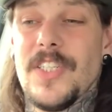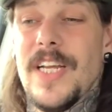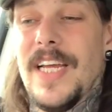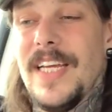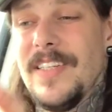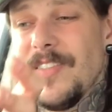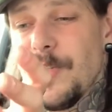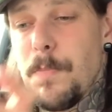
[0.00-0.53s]

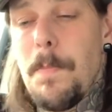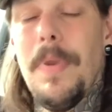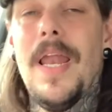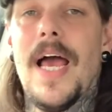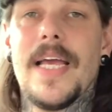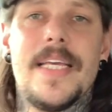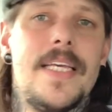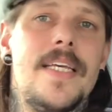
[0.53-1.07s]
is
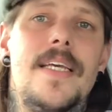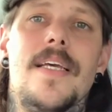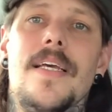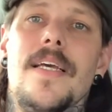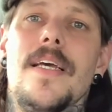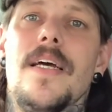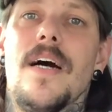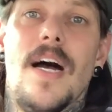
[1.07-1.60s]
black.
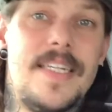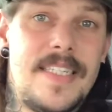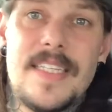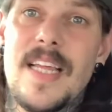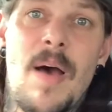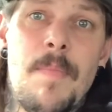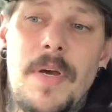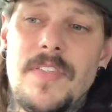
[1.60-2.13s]
I did
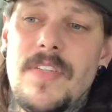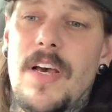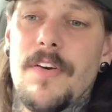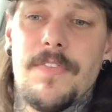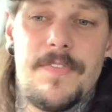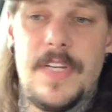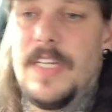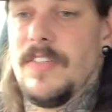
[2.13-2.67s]
that
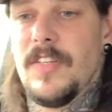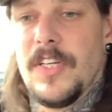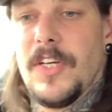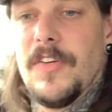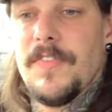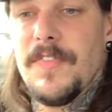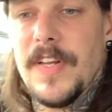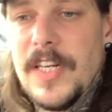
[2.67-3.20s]
myself. It's a
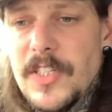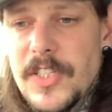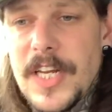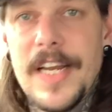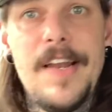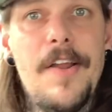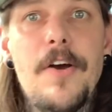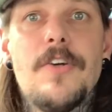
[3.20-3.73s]
good finish.
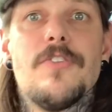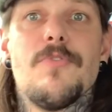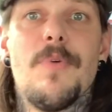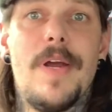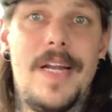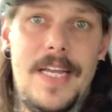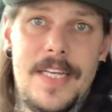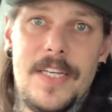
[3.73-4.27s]
It looks
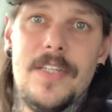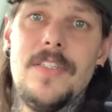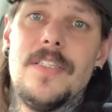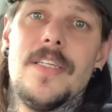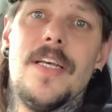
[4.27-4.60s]
really good.